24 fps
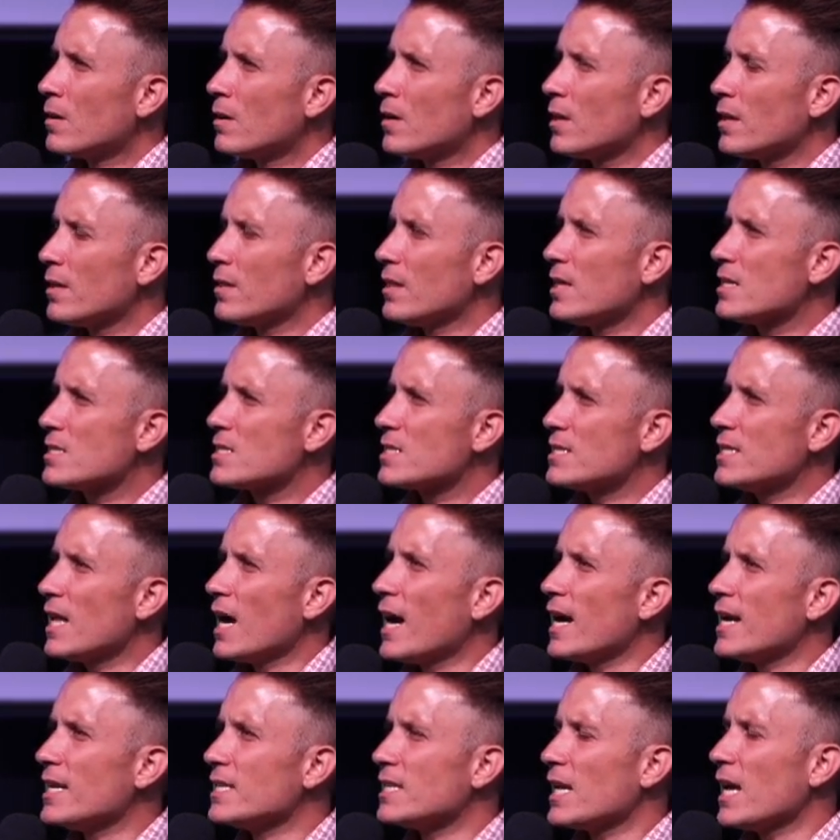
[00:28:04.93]
In this
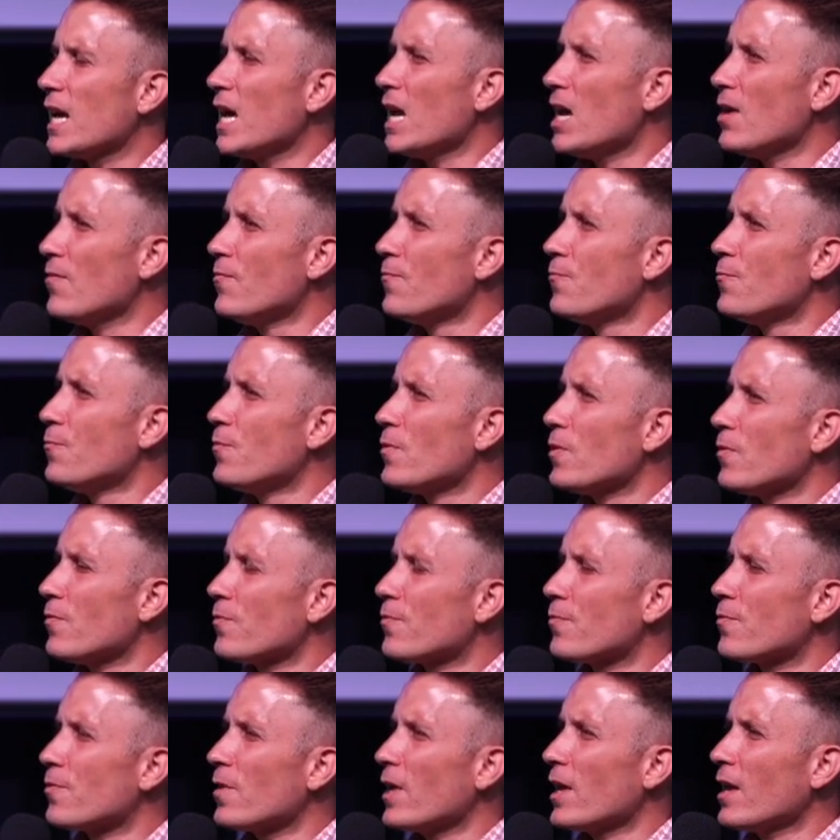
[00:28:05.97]
night,
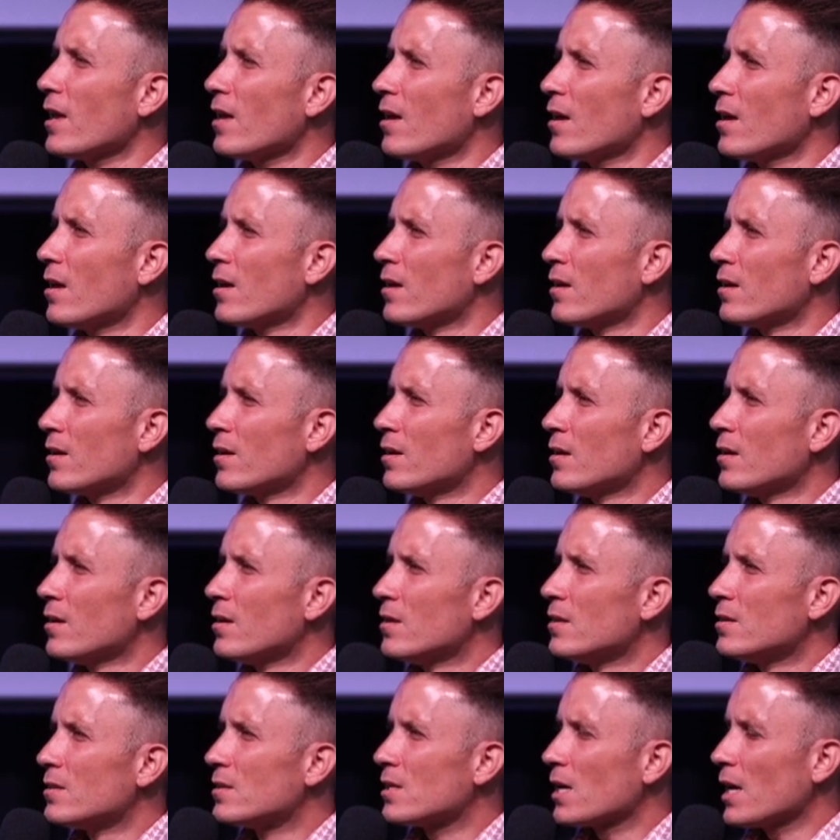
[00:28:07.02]
everything
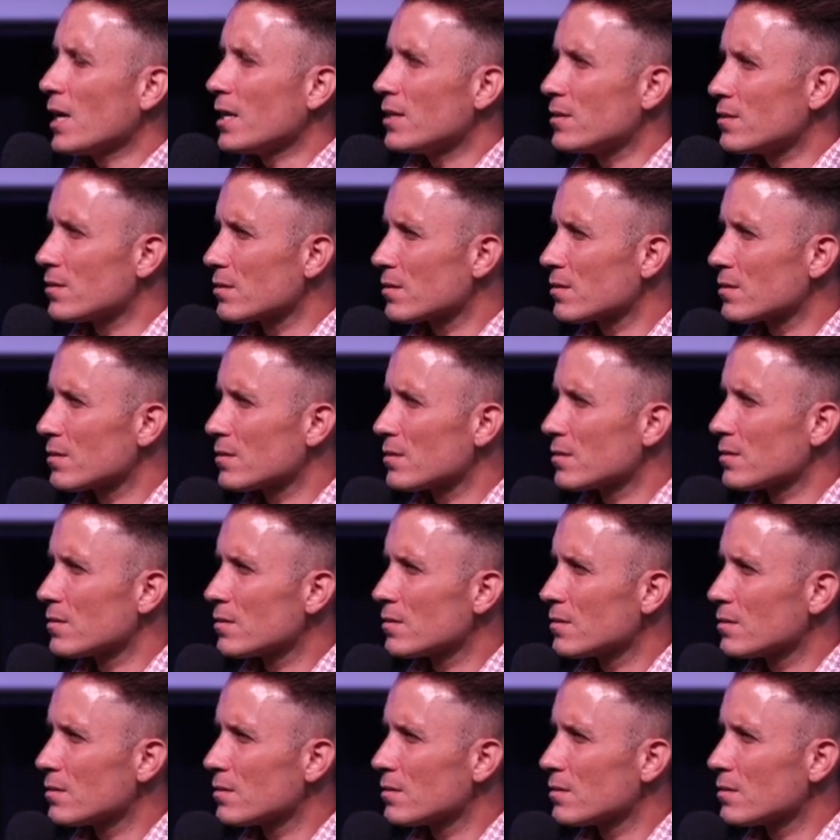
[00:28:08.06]
changes.